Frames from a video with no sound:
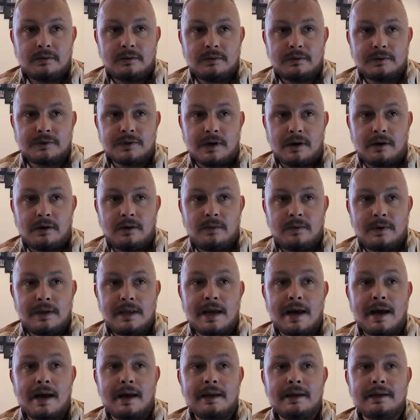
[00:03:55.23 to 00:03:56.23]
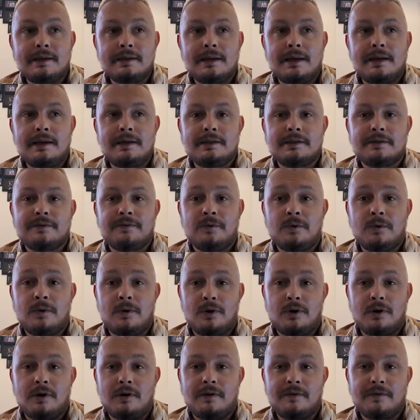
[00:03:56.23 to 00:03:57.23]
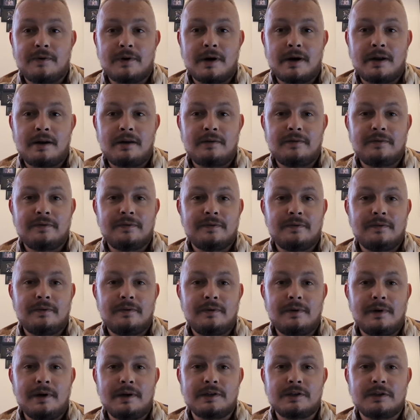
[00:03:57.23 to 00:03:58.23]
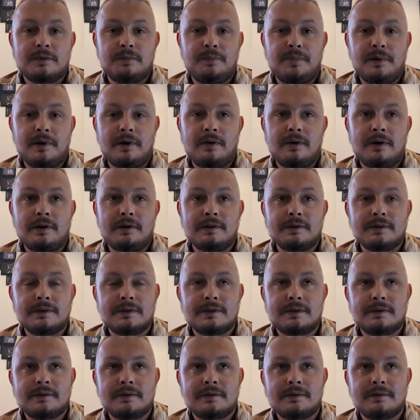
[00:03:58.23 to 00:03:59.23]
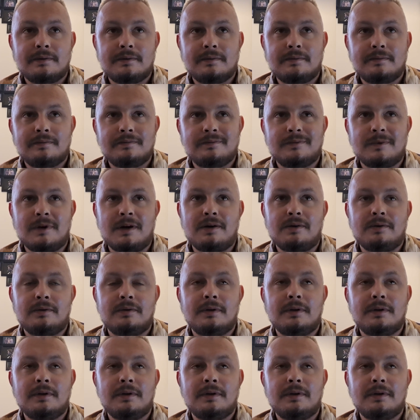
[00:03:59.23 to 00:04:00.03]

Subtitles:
So yeah, he's fought a lot of kind of experienced, well,